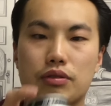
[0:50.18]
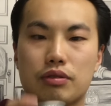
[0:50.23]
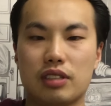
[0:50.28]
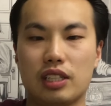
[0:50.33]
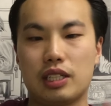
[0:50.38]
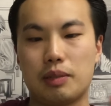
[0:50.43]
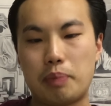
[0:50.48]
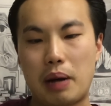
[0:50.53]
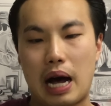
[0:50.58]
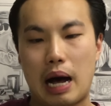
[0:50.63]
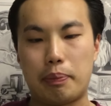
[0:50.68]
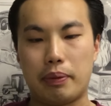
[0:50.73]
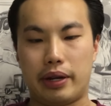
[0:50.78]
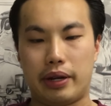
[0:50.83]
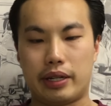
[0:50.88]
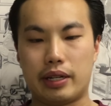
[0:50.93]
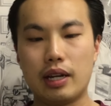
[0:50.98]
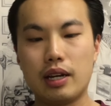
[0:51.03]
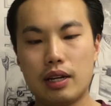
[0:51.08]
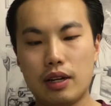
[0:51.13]
really pop
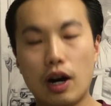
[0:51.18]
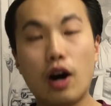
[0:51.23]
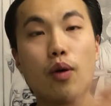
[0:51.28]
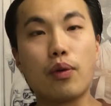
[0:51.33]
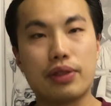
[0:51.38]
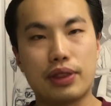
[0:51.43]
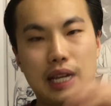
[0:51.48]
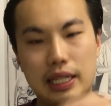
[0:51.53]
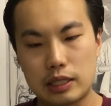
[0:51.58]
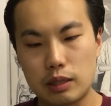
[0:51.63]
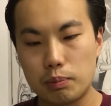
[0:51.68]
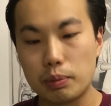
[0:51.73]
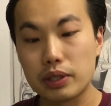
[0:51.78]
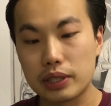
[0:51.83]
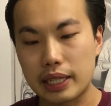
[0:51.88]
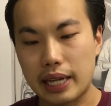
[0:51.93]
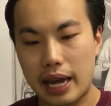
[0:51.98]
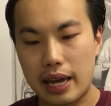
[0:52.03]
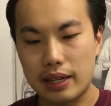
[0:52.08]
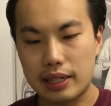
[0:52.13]
like oh wait, that's a
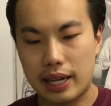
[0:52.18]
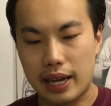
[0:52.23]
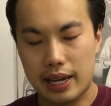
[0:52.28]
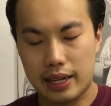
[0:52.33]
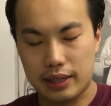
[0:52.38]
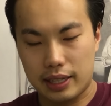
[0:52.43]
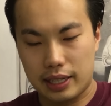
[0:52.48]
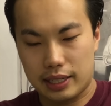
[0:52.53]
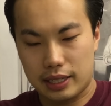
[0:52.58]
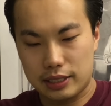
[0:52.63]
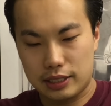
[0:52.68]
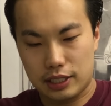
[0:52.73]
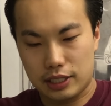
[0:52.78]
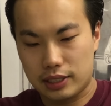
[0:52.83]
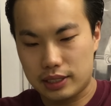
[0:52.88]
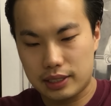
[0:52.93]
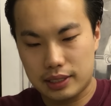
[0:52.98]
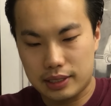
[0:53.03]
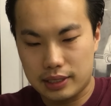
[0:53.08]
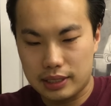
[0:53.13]
Building Eight can. Like it
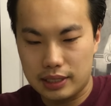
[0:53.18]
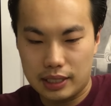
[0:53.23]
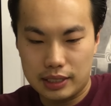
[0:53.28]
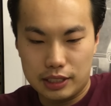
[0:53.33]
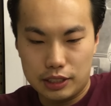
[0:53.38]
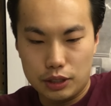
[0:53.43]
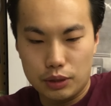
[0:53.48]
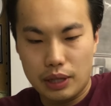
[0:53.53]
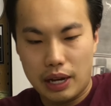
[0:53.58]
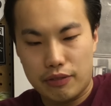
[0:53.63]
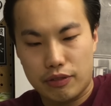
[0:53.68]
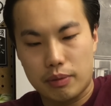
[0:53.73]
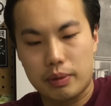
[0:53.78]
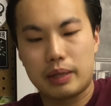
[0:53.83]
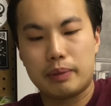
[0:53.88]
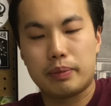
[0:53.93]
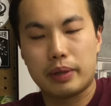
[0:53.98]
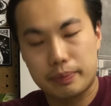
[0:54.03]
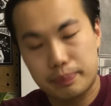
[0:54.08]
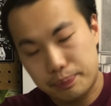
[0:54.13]
just doesn't do that for me,
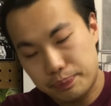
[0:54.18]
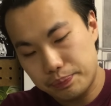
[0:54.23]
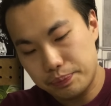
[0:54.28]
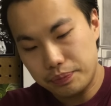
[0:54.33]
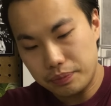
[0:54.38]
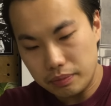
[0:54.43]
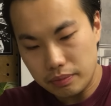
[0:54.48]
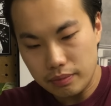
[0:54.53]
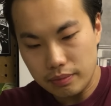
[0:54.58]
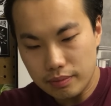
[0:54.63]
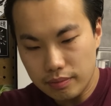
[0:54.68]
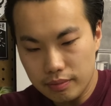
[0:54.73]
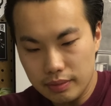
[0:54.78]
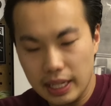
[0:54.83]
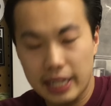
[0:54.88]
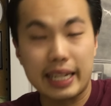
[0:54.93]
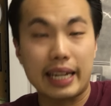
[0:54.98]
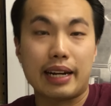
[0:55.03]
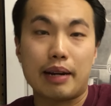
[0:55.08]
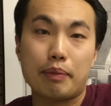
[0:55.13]
but
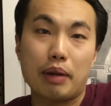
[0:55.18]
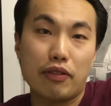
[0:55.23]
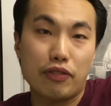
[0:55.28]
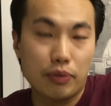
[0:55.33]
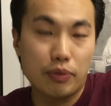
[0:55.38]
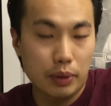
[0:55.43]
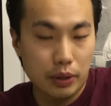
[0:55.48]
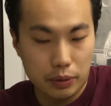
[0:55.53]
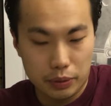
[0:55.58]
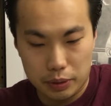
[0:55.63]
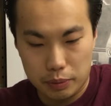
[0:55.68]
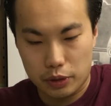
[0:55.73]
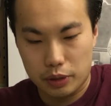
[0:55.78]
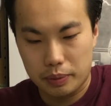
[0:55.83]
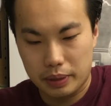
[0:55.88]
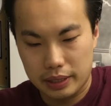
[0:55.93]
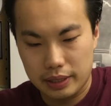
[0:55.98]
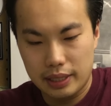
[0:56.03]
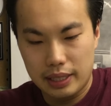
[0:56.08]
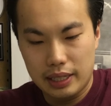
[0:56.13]
again, I'm not familiar with the brewery,
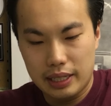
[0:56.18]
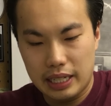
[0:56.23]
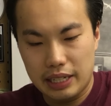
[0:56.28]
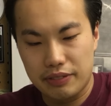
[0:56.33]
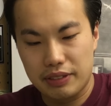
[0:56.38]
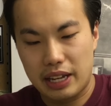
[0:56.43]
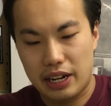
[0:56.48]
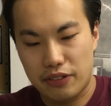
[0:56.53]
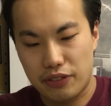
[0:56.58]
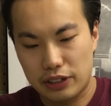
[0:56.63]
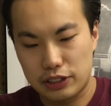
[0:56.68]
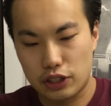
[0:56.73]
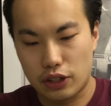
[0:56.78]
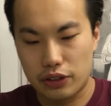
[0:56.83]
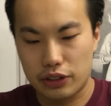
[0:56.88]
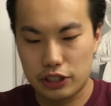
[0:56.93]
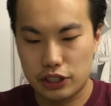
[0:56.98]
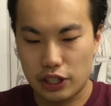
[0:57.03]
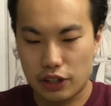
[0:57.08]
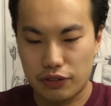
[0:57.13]
but even then, if I saw it
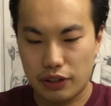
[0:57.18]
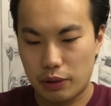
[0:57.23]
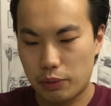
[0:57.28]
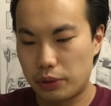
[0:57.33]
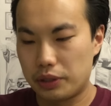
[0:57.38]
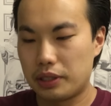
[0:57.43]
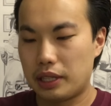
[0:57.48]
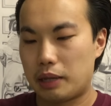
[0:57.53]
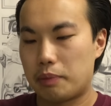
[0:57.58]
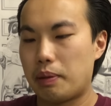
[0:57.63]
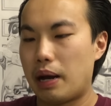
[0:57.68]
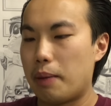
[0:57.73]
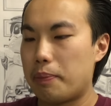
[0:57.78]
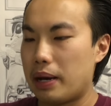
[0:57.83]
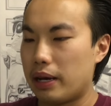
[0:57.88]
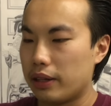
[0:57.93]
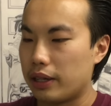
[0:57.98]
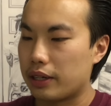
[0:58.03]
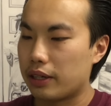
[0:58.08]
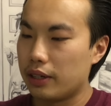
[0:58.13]
on the shelf, I wouldn't like pop
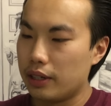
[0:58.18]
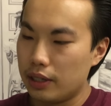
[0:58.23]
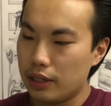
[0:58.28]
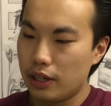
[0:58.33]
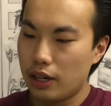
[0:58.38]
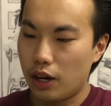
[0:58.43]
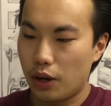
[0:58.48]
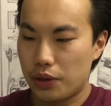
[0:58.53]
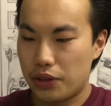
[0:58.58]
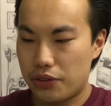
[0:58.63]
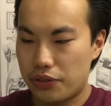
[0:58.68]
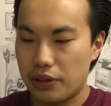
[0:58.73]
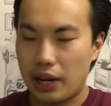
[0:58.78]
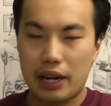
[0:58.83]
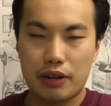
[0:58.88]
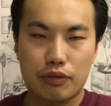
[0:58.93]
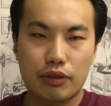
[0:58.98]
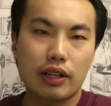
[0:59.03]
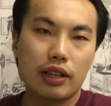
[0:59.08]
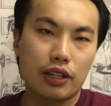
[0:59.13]
out like, oh, this.
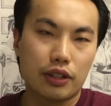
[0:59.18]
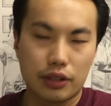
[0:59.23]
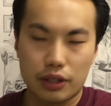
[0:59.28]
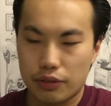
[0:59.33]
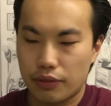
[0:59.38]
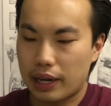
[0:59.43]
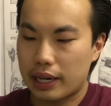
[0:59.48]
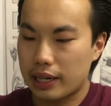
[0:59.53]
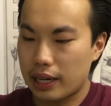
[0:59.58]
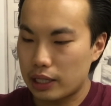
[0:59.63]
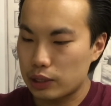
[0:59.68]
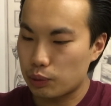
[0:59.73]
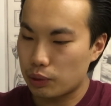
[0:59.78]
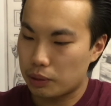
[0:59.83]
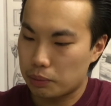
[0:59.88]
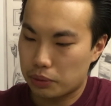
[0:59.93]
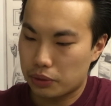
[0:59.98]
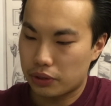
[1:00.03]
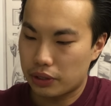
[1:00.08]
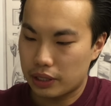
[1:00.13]
I clearly recognize what
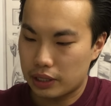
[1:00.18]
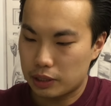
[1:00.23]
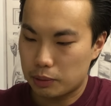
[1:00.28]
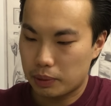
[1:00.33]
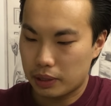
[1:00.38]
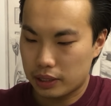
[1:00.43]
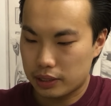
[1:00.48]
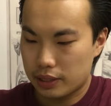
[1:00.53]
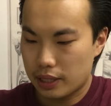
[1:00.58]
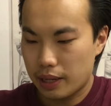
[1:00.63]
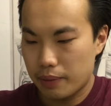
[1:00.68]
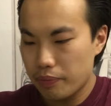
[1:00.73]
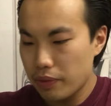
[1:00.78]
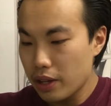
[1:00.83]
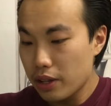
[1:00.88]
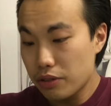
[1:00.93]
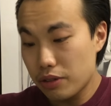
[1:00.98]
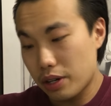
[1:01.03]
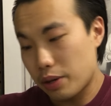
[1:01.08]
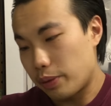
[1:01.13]
the brewery is because of that.
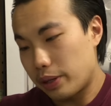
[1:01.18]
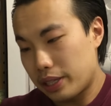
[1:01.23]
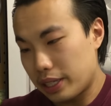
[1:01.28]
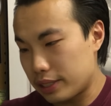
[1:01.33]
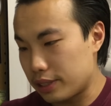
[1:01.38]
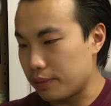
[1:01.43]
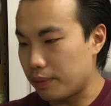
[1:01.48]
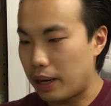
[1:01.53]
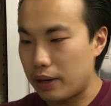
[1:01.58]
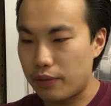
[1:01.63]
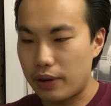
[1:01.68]
So anyway, that's my